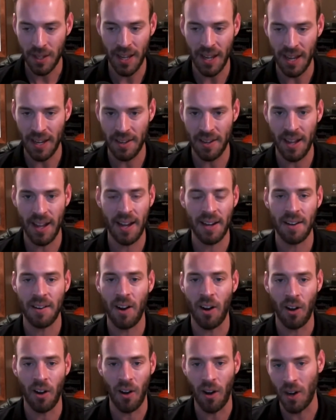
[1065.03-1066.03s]
And at
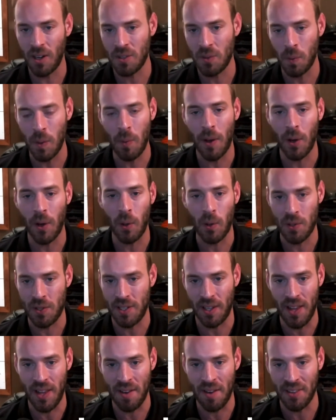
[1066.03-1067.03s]
our hearts, we want to
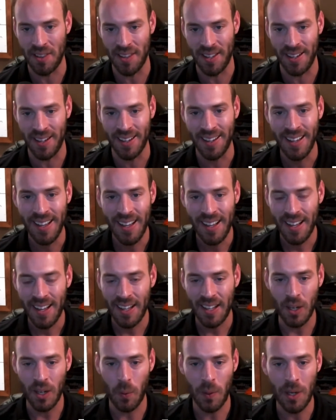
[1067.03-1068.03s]
wholesale everything.
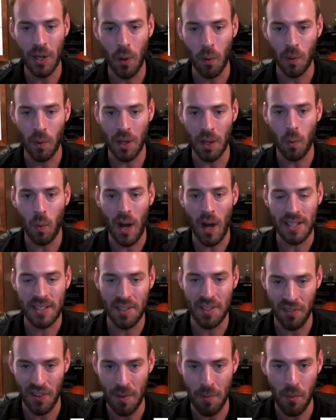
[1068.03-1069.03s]
We don't really want
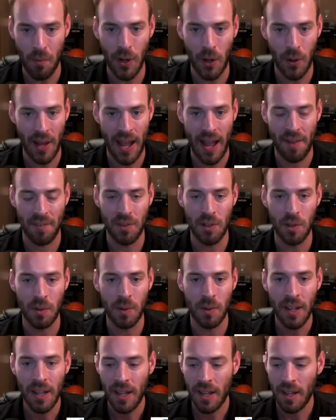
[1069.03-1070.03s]
to flip if we don't have to.